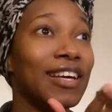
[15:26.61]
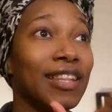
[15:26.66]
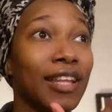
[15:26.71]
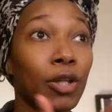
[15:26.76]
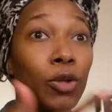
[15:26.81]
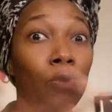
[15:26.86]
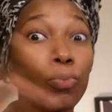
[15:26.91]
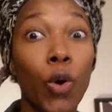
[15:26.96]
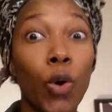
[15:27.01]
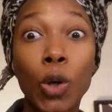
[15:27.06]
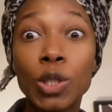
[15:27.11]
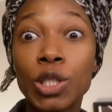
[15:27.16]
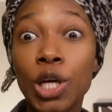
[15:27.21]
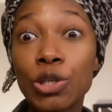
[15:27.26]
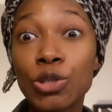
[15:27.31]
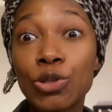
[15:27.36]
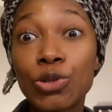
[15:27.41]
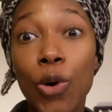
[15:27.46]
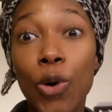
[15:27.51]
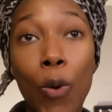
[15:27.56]
Like the roads
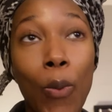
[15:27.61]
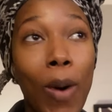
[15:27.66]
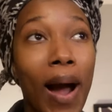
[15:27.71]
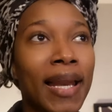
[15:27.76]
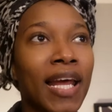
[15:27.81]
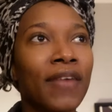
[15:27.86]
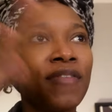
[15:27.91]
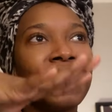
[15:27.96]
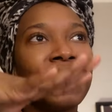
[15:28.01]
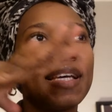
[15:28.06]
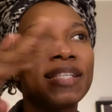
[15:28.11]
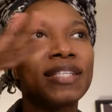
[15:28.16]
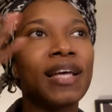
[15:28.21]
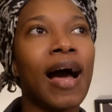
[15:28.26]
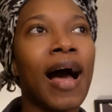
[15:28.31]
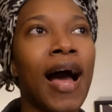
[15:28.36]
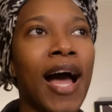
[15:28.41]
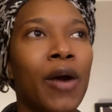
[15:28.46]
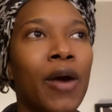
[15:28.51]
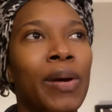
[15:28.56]
are so wide. Everything is a
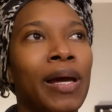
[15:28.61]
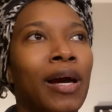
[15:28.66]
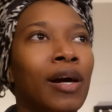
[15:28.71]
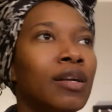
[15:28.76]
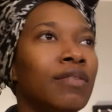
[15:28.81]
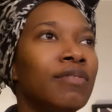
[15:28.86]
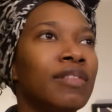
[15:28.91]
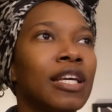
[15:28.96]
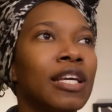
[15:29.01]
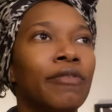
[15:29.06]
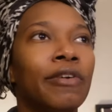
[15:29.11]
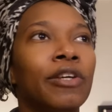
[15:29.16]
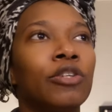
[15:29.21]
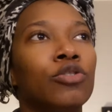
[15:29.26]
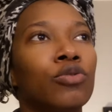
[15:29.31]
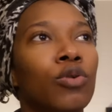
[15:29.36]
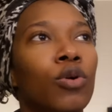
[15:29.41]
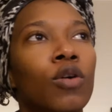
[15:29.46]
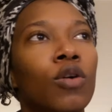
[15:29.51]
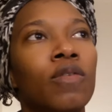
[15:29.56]
highway. I did not think we
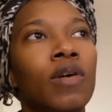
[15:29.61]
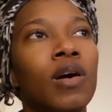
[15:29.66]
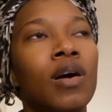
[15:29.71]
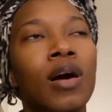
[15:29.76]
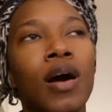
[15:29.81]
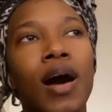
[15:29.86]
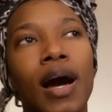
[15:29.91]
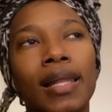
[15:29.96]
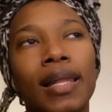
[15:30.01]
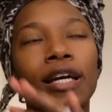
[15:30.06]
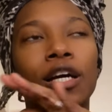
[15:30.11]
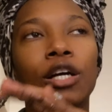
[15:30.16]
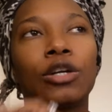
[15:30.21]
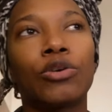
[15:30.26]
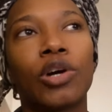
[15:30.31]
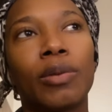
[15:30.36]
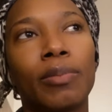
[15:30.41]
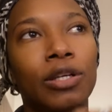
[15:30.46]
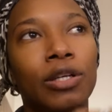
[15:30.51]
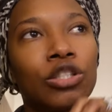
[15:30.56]
drove on like a
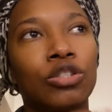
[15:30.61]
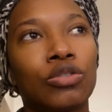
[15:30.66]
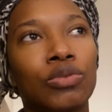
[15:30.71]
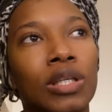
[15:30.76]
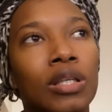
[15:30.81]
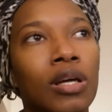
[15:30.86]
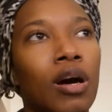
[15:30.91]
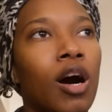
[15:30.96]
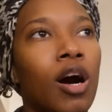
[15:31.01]
normal street.